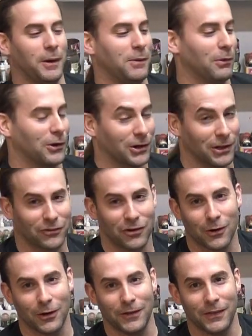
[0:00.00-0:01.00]
people are going to
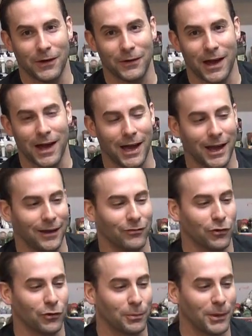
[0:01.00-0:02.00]
turn in their
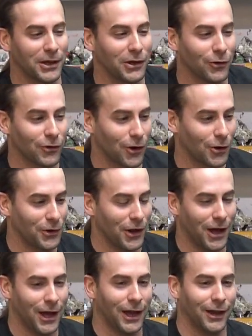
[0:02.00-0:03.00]
knives, and they're like, here are
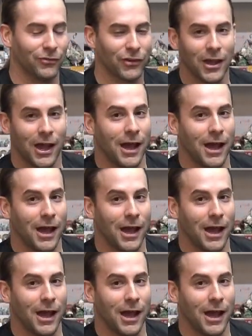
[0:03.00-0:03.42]
knives,